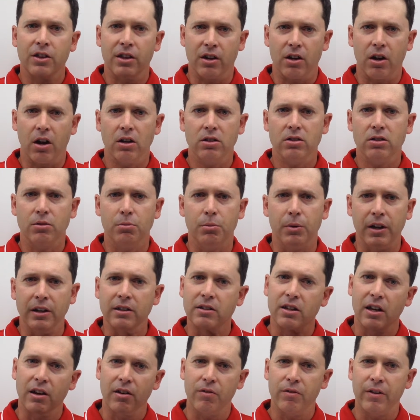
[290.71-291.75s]
That also
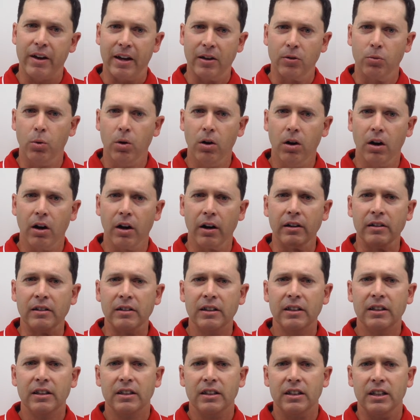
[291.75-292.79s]
means that Van
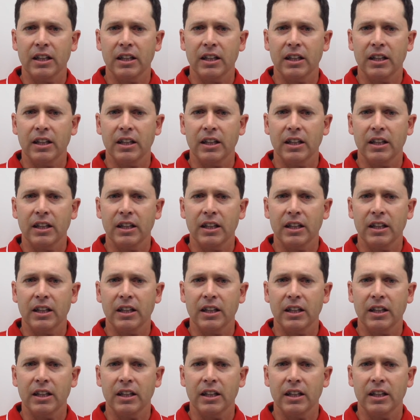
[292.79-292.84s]
1,